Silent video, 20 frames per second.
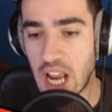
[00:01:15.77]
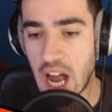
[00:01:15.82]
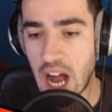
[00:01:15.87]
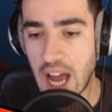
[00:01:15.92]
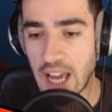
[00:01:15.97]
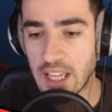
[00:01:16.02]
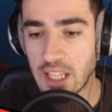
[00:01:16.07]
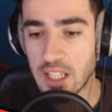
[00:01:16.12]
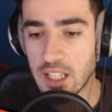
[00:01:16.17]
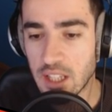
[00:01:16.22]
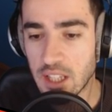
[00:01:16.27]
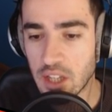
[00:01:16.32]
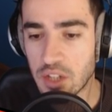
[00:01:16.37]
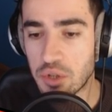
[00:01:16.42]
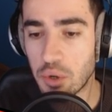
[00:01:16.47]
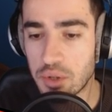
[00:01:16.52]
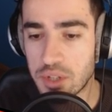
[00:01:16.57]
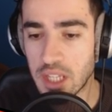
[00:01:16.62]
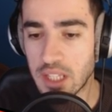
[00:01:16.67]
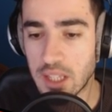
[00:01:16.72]
guy is
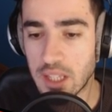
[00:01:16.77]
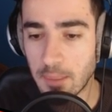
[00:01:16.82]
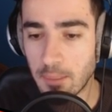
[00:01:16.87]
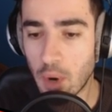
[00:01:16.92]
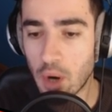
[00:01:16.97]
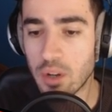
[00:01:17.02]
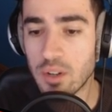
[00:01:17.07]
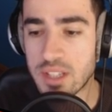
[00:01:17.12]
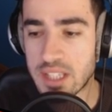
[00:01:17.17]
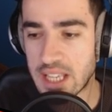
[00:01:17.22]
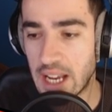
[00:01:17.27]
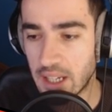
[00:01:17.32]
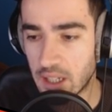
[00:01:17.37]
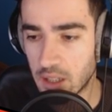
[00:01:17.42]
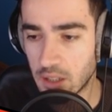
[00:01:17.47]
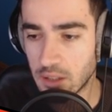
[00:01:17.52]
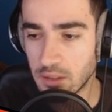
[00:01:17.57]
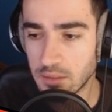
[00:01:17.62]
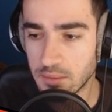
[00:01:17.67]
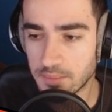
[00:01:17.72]
using the
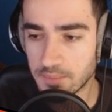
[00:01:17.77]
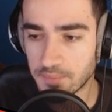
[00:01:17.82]
motorcycle.